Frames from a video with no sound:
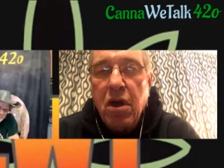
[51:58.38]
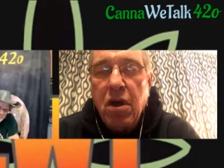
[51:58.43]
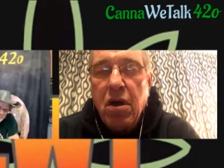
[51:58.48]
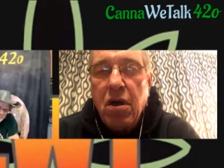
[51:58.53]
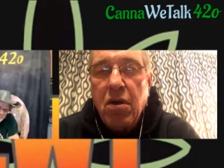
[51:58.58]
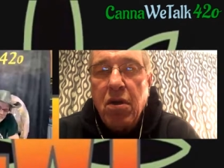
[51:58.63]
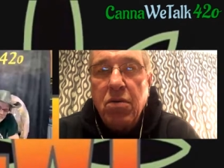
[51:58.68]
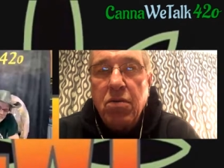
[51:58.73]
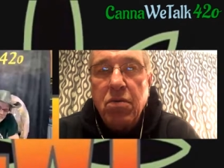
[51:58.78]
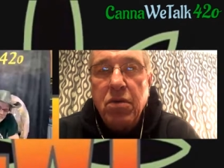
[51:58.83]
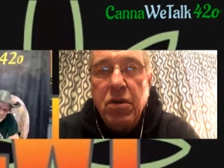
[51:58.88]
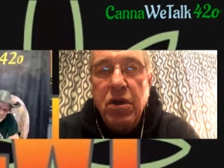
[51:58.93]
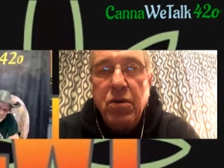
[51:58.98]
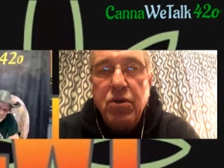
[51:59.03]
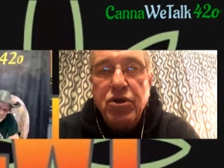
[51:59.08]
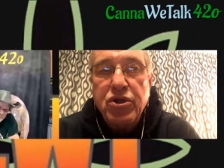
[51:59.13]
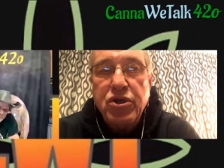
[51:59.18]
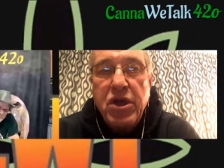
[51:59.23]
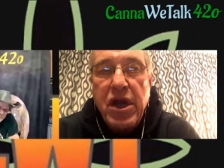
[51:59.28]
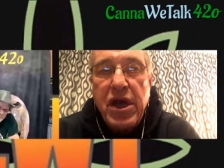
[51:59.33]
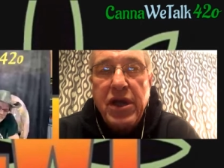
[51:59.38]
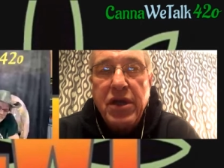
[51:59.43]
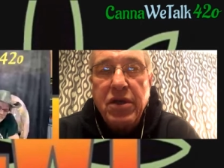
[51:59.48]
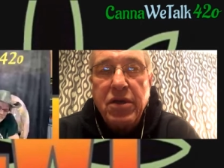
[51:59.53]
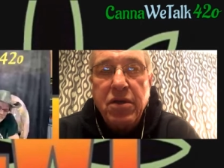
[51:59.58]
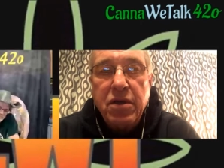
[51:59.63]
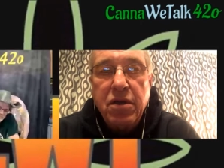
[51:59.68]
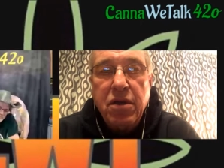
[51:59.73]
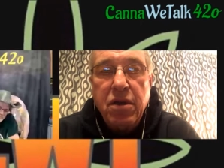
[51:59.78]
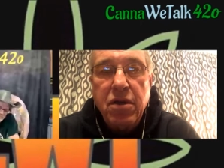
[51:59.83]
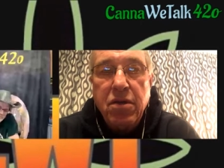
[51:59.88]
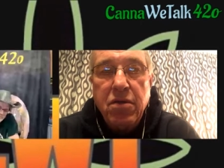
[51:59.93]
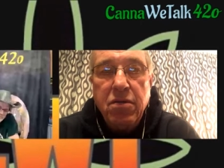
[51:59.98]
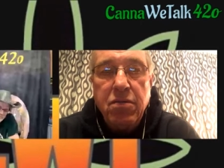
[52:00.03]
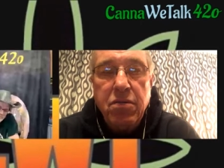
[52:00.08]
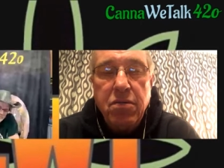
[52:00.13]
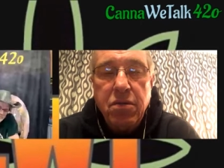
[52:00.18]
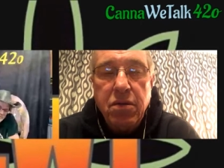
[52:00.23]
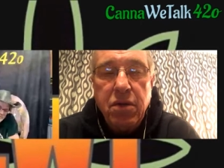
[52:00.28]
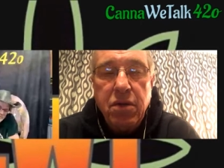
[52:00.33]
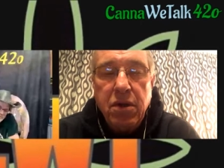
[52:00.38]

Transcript: It was like the